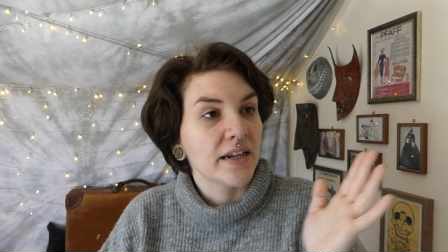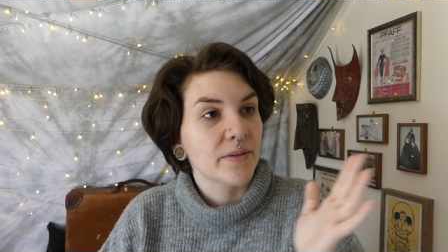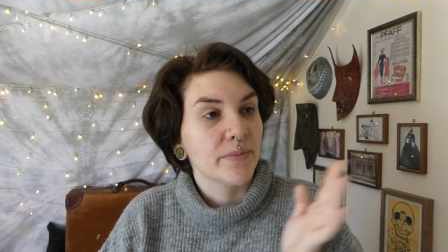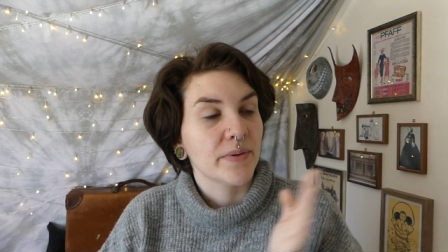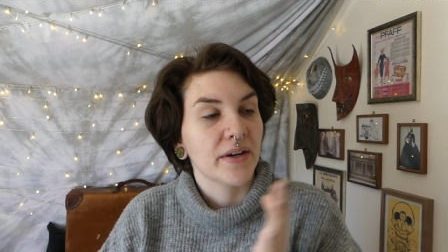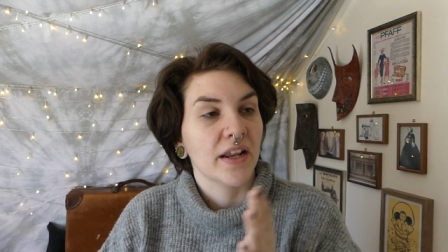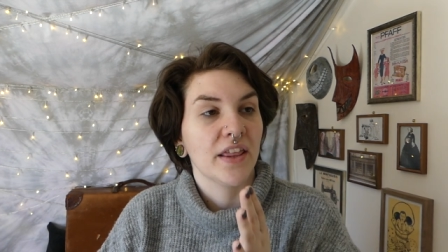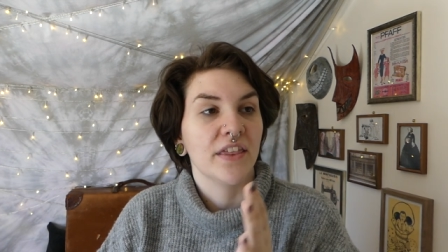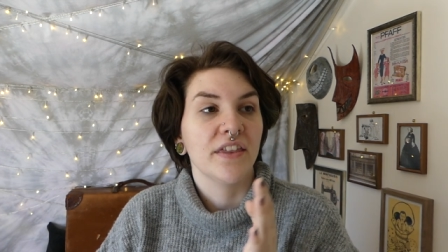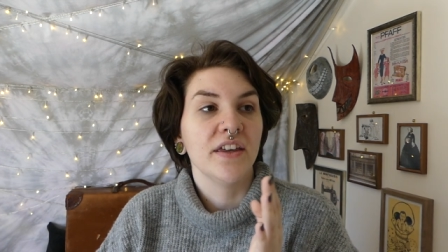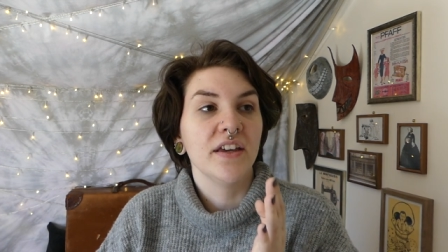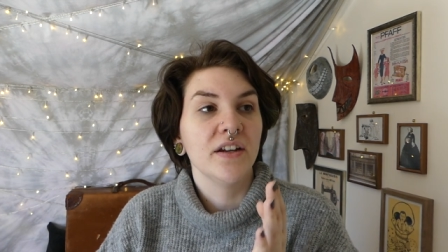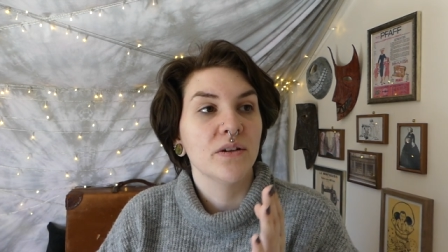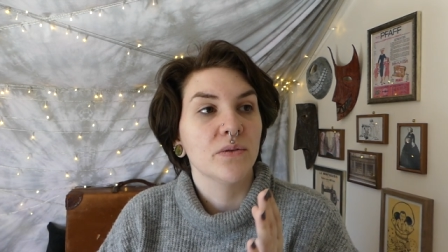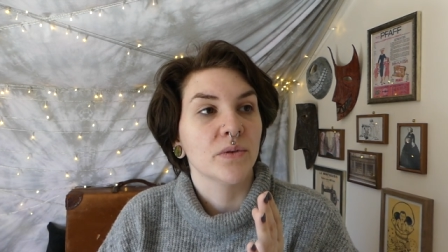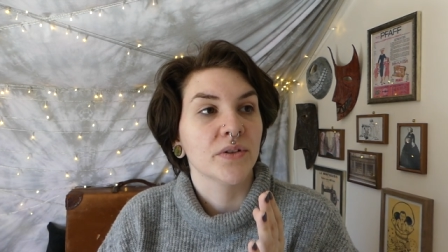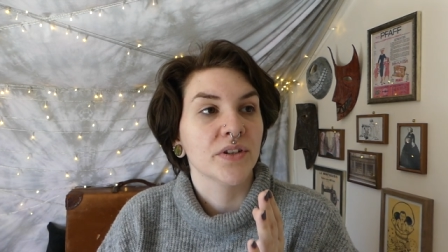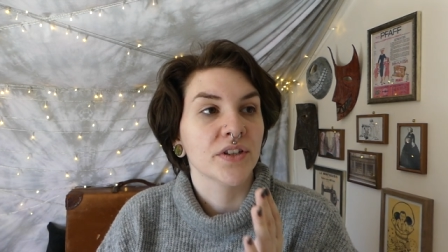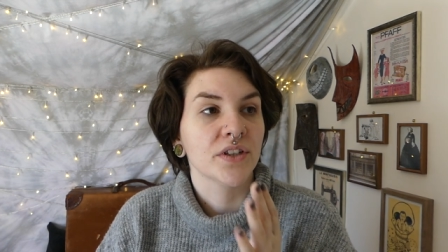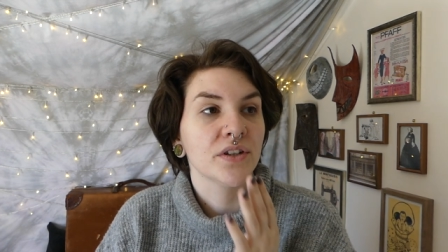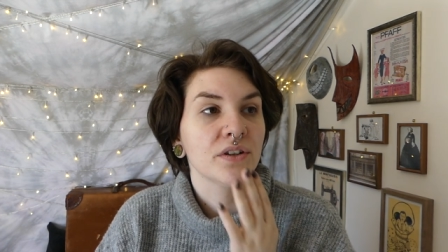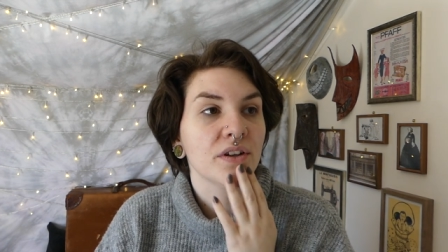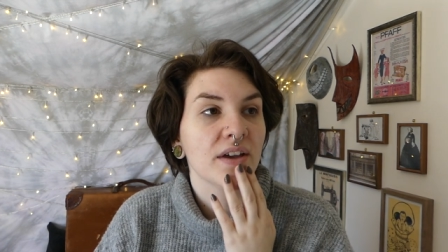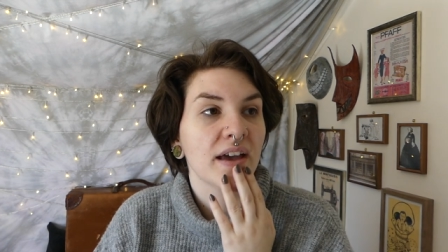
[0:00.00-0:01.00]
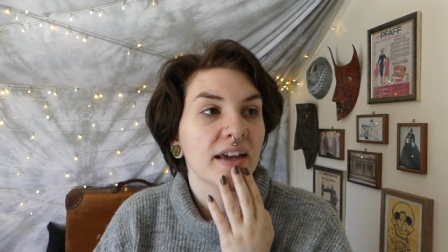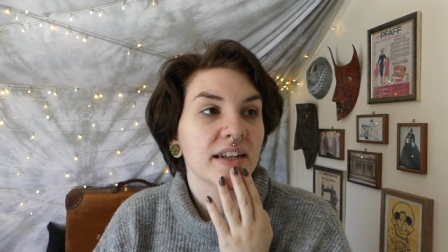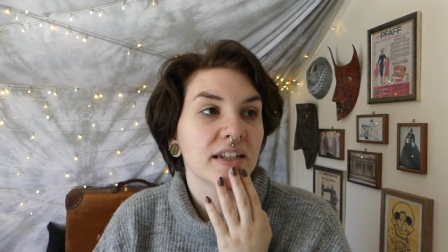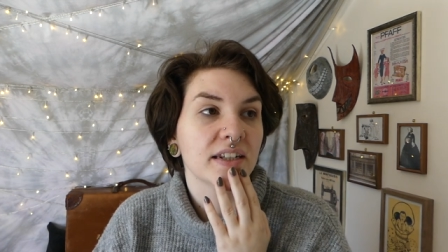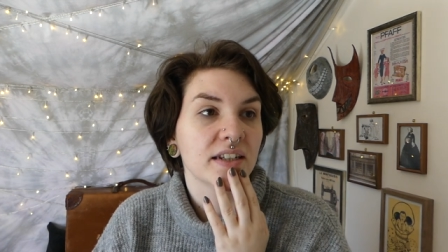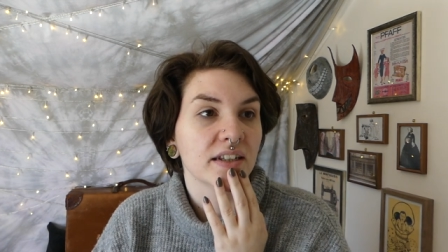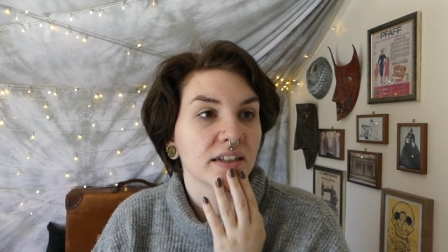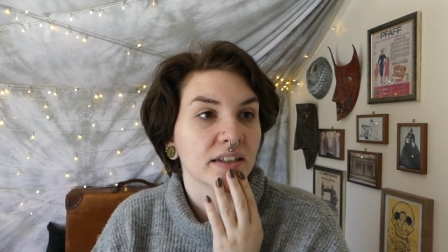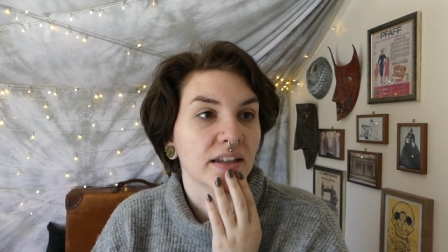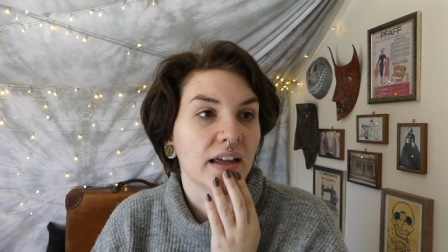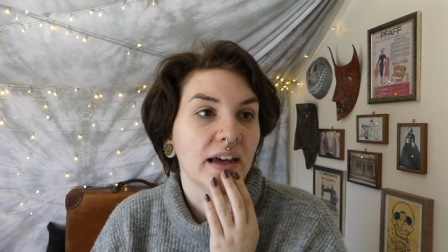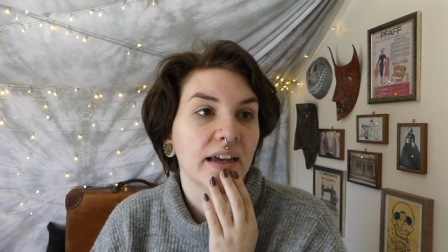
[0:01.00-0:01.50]
But I think once you get
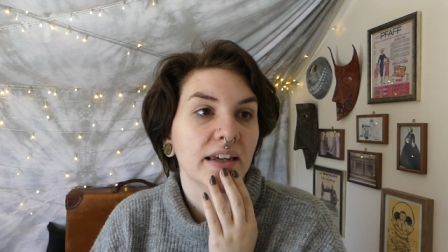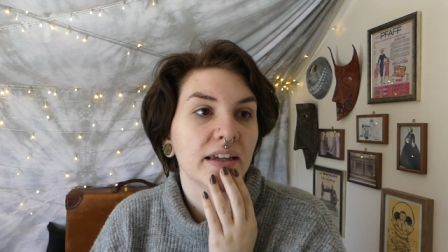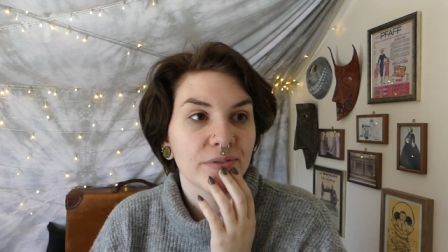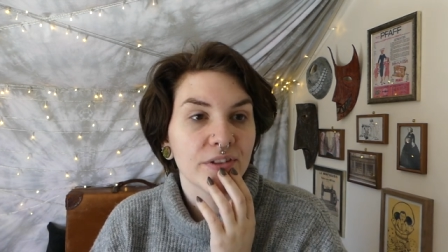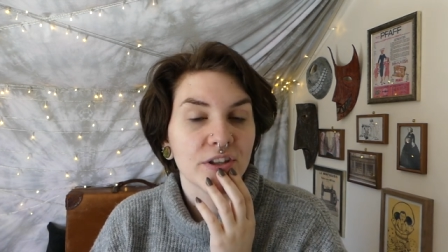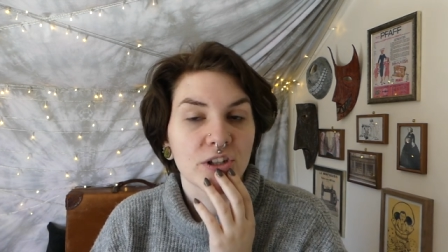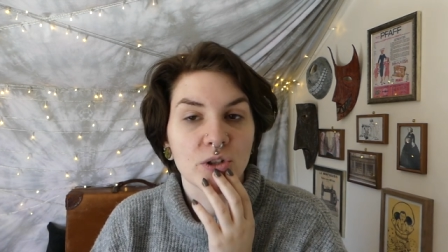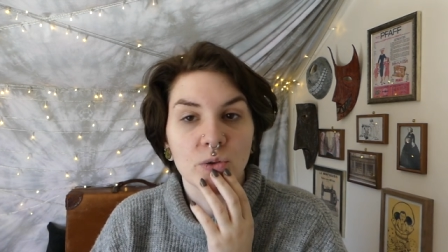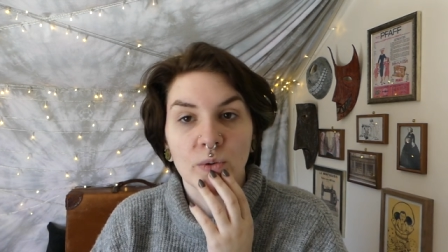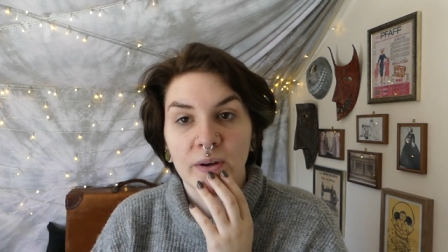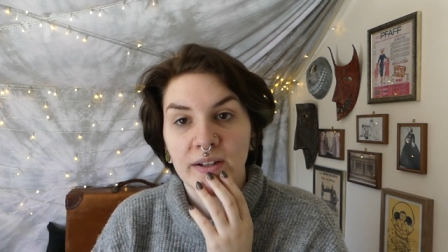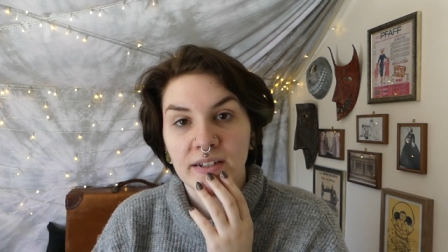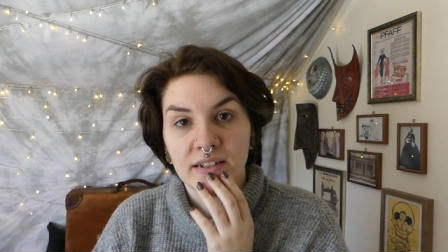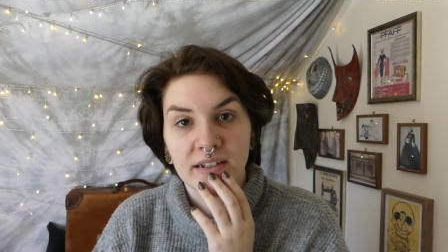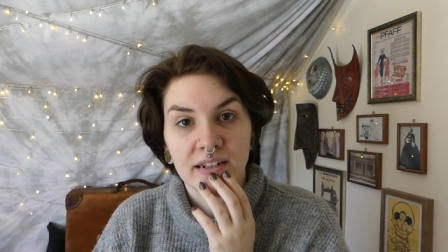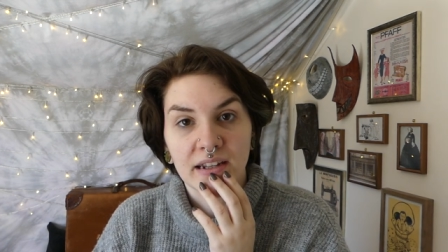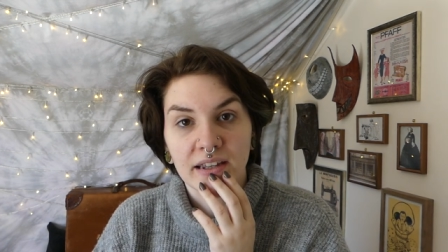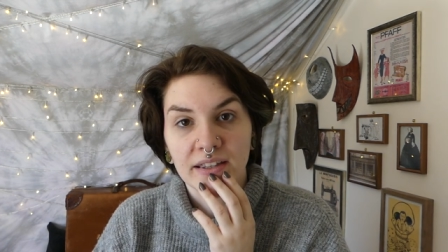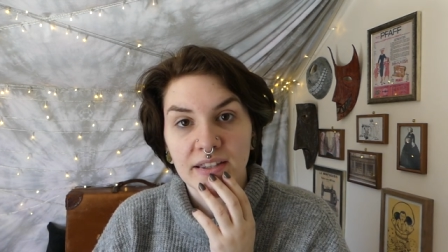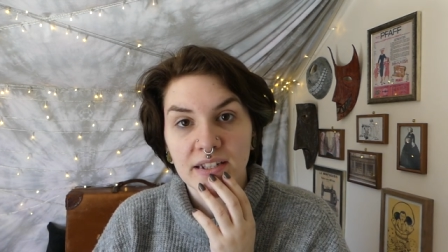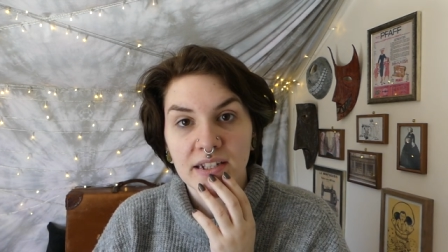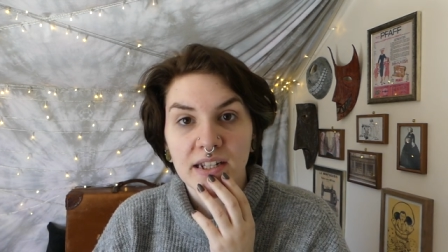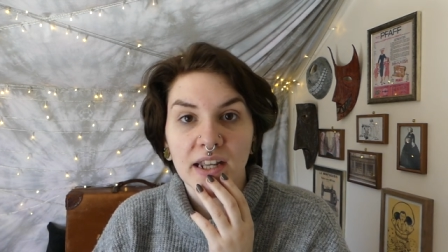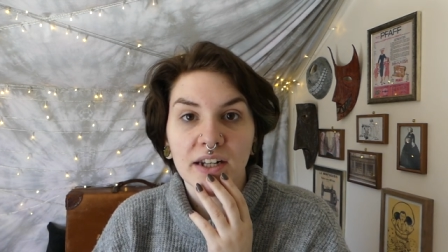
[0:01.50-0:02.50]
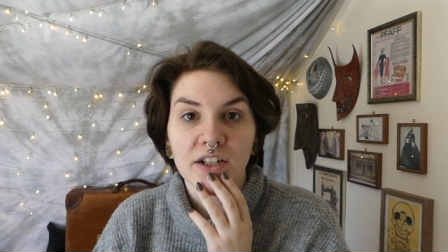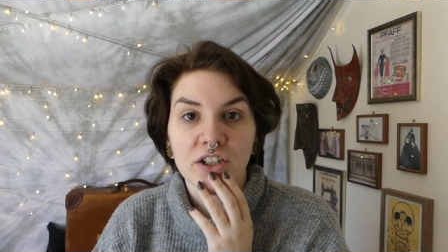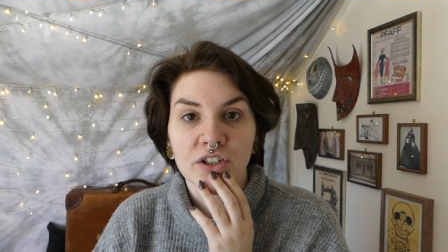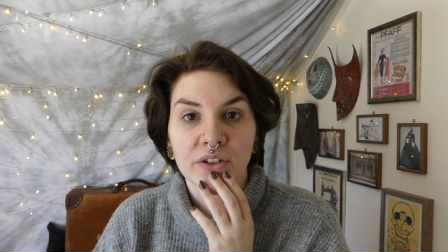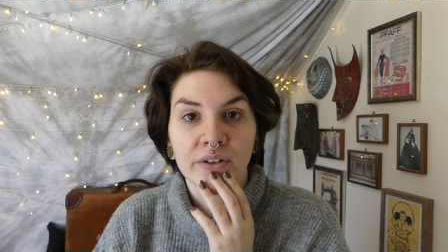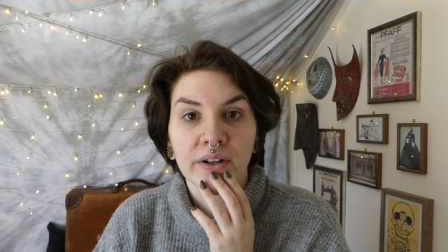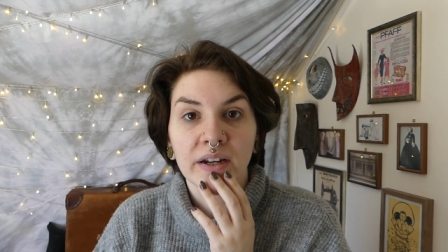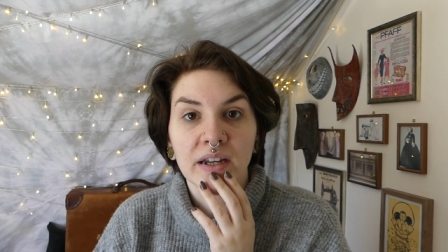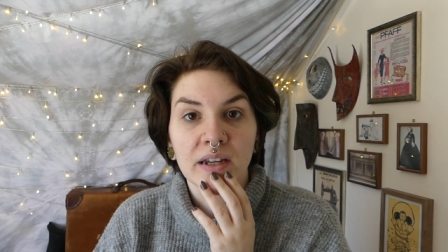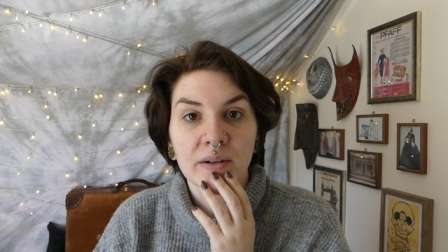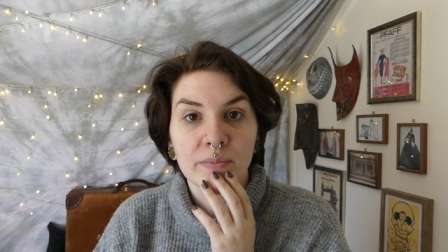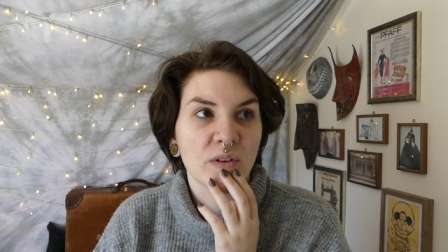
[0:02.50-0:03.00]
to like the twentieth
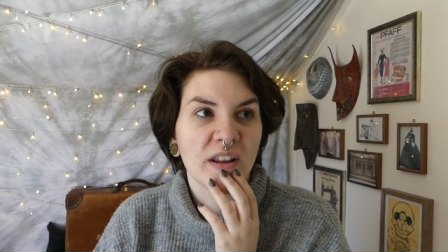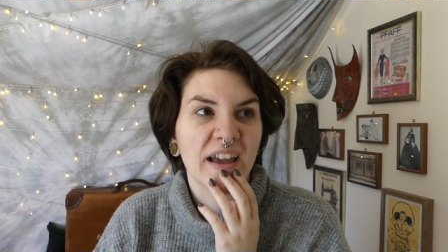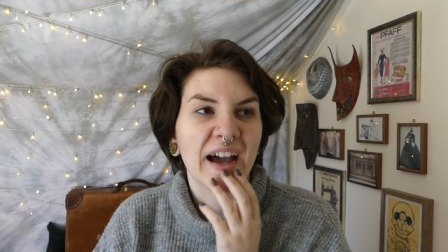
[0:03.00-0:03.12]
century,